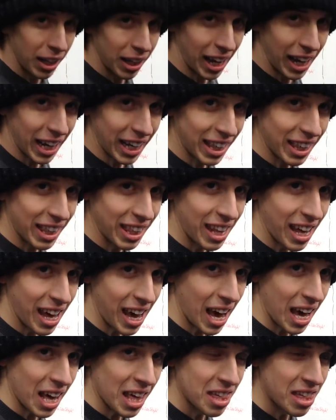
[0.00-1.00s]
like
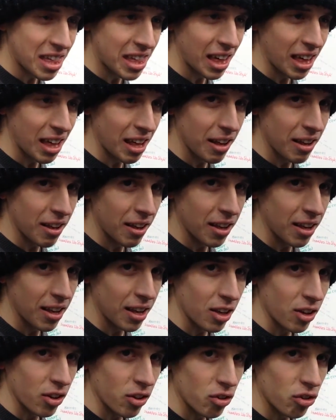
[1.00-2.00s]
this,
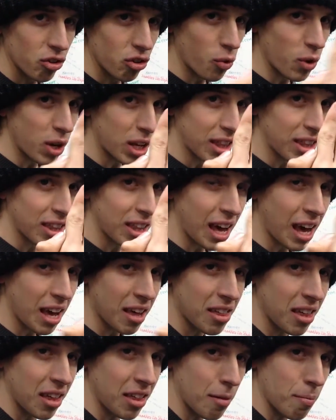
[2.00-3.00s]
doing
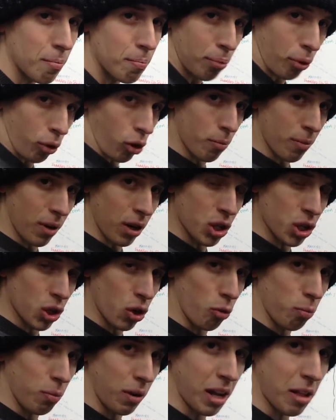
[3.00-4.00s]
this as in pulling my
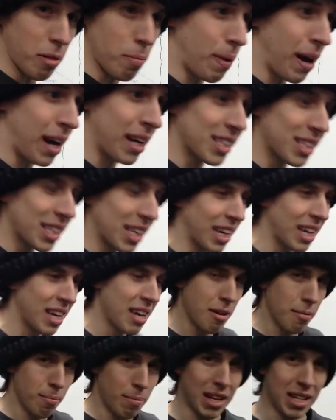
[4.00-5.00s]
shoulder blades back
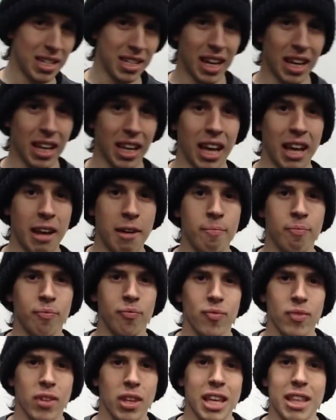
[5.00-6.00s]
together,
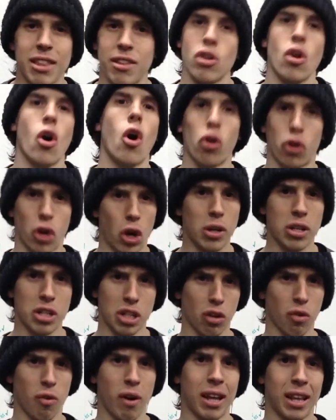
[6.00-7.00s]
is not going
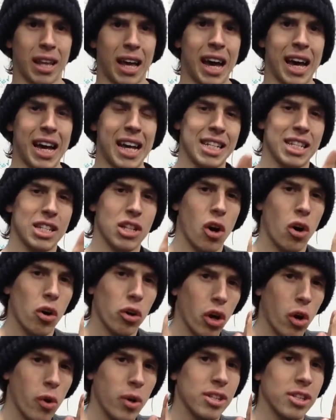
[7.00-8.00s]
to correct that. It's
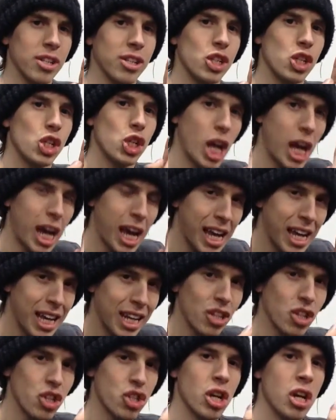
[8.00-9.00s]
not going to
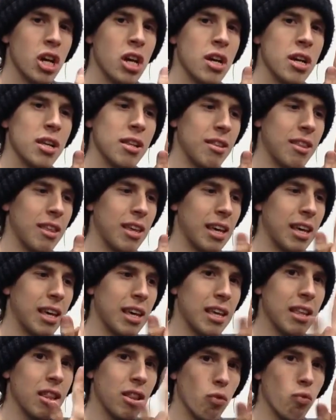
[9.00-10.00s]
change
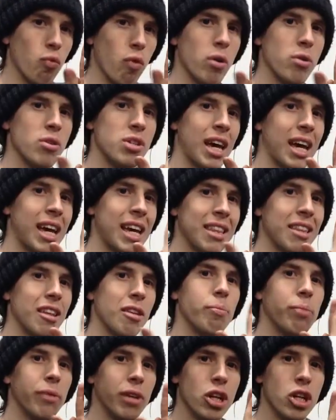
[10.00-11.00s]
the
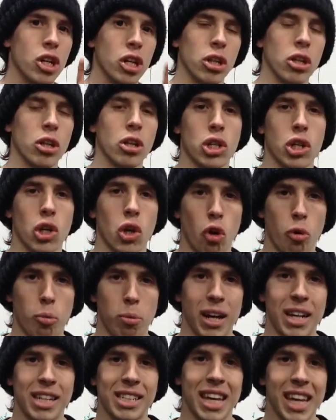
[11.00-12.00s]
rotated position that the shoulder
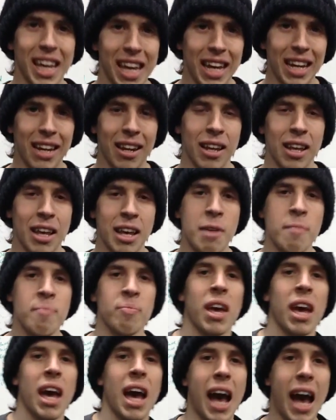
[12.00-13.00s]
blade's in.
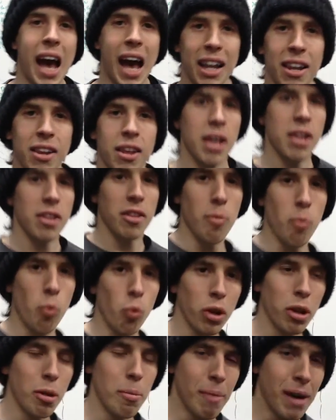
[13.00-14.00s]
And
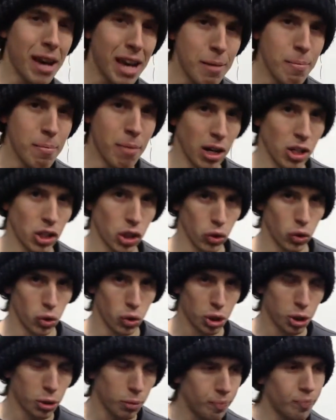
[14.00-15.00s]
one of the main
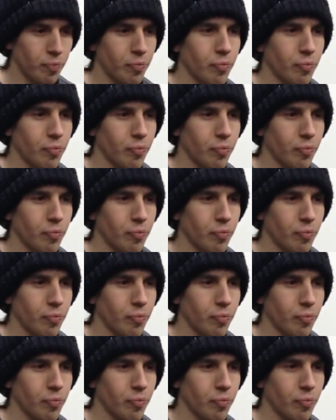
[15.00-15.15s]
muscles